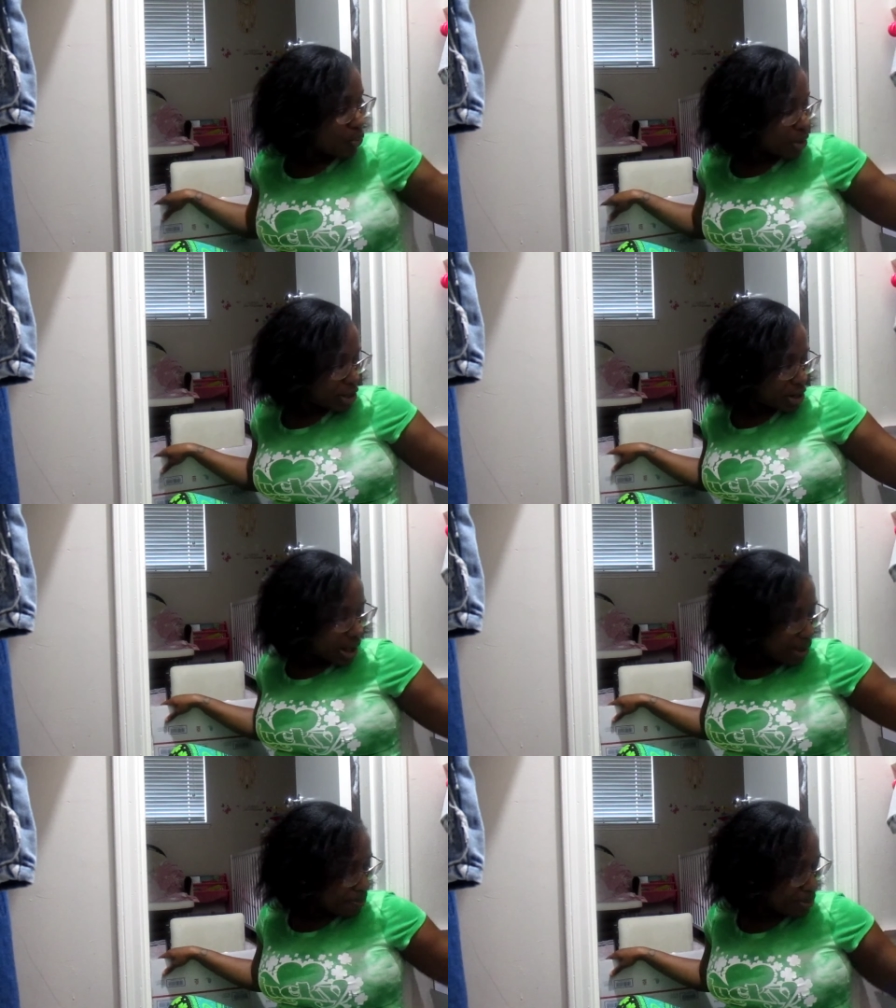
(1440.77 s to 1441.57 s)
where
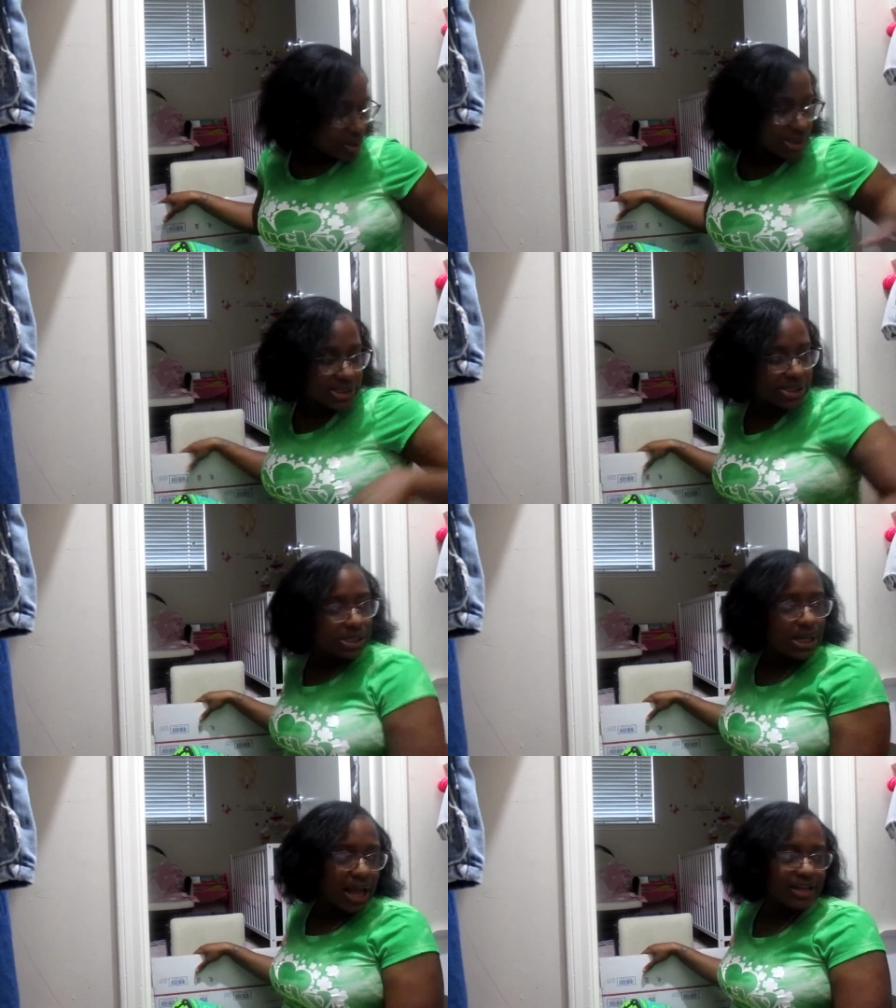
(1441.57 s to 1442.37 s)
I put...
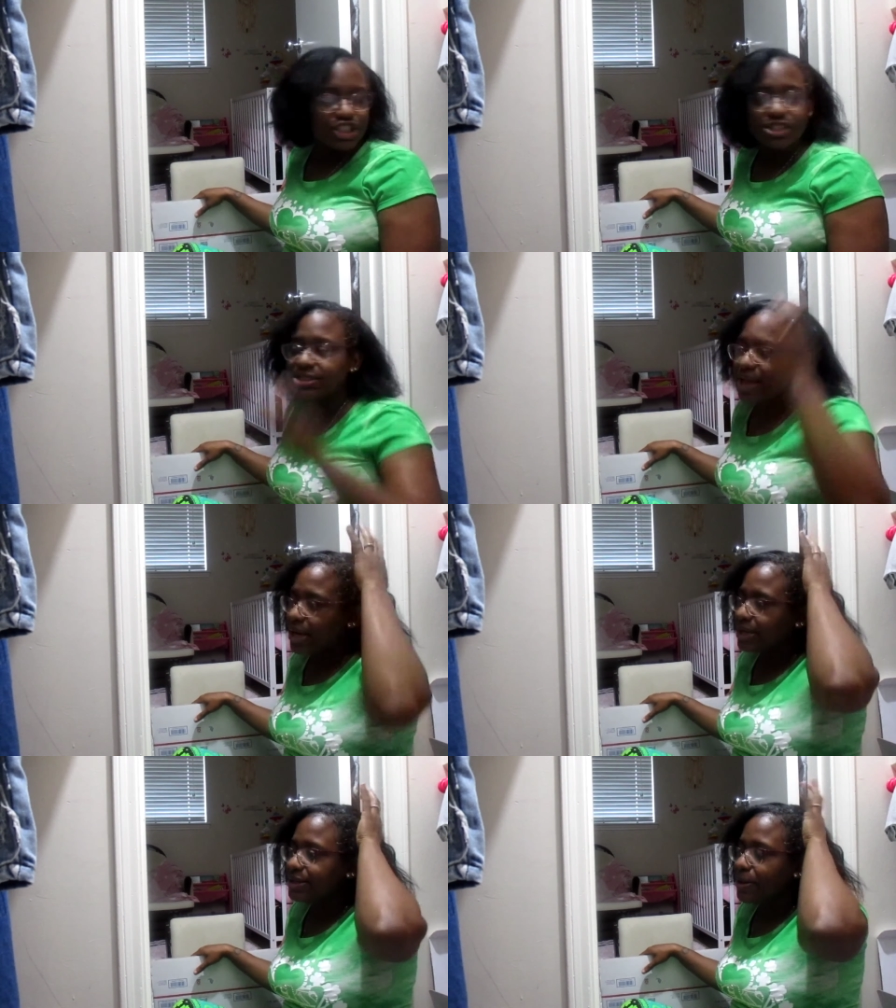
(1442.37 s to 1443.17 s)
I just got
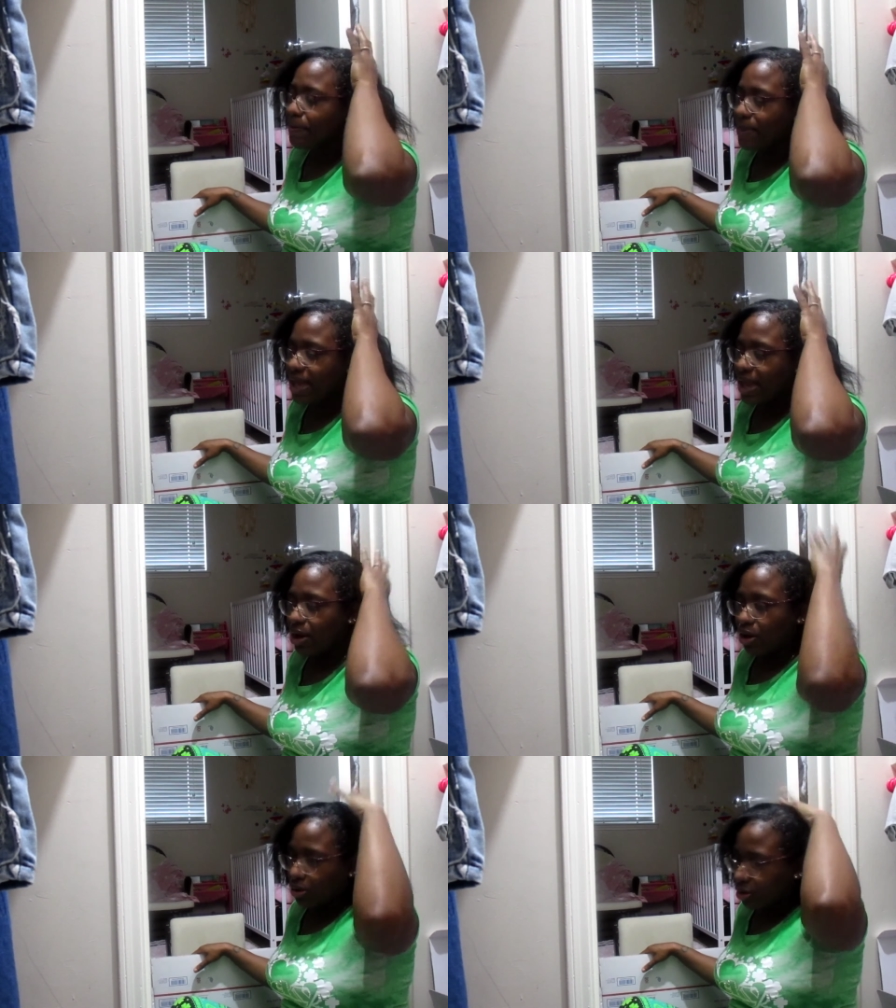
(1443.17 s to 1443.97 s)
in the
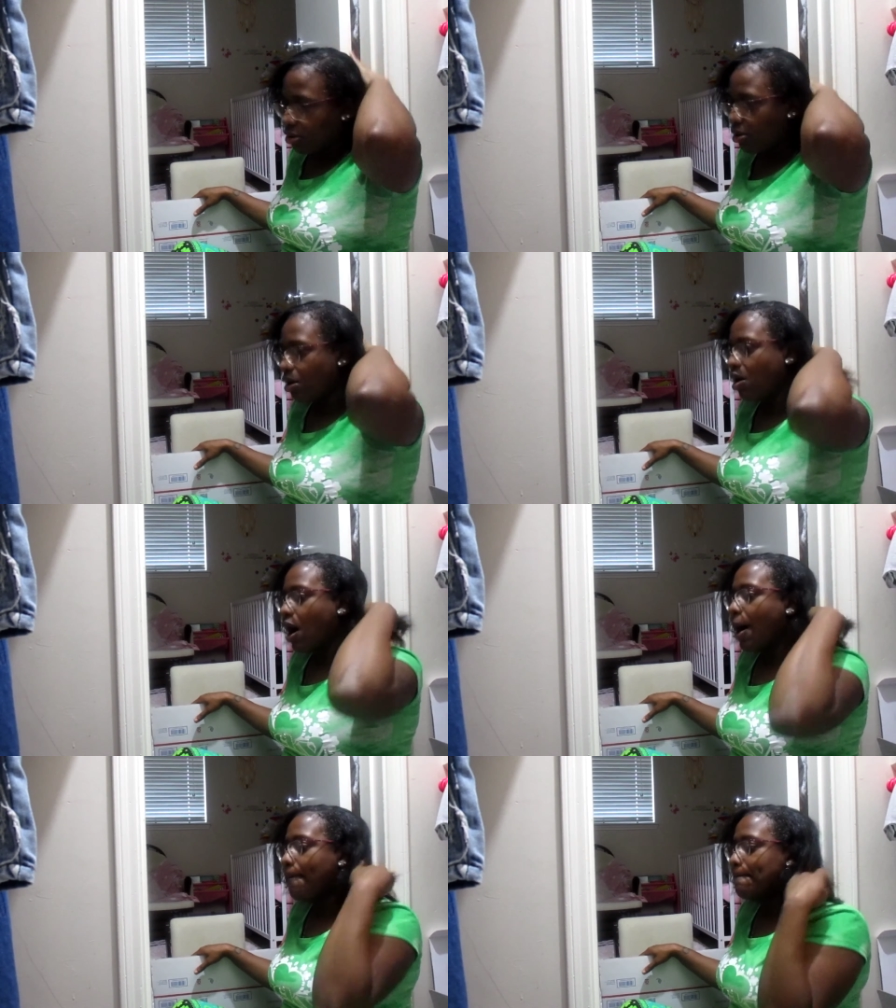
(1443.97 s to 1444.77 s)
mail
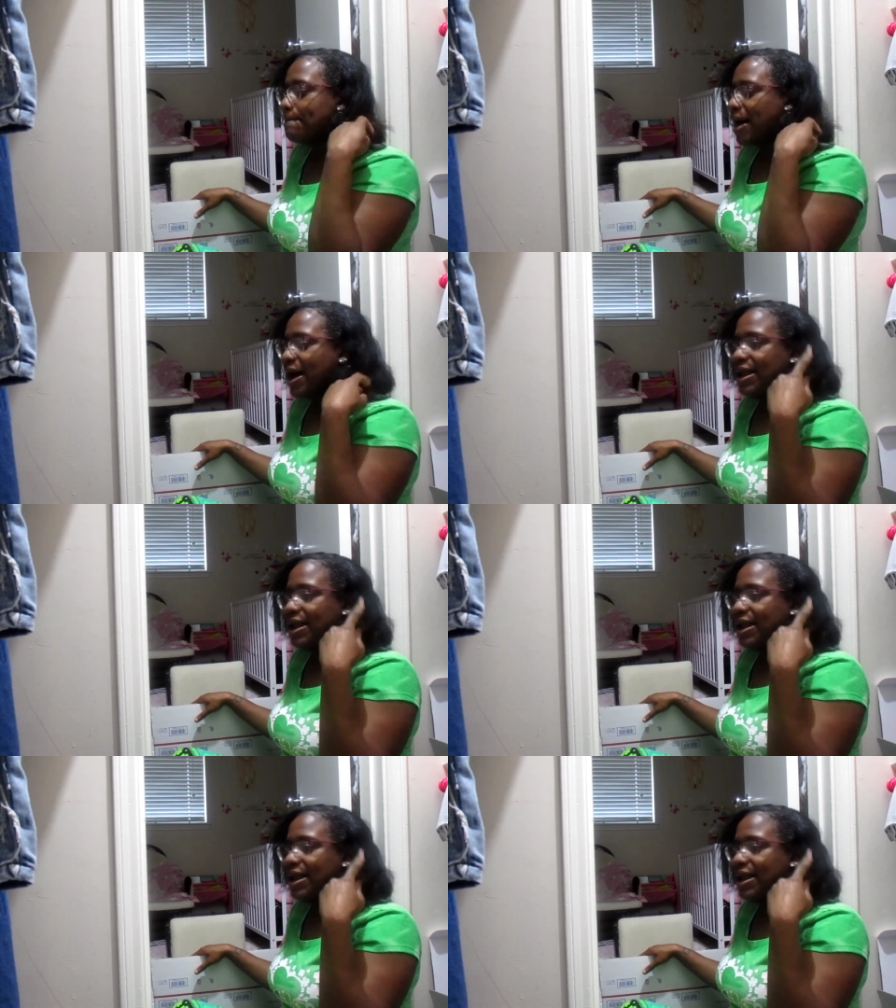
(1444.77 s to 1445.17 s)
my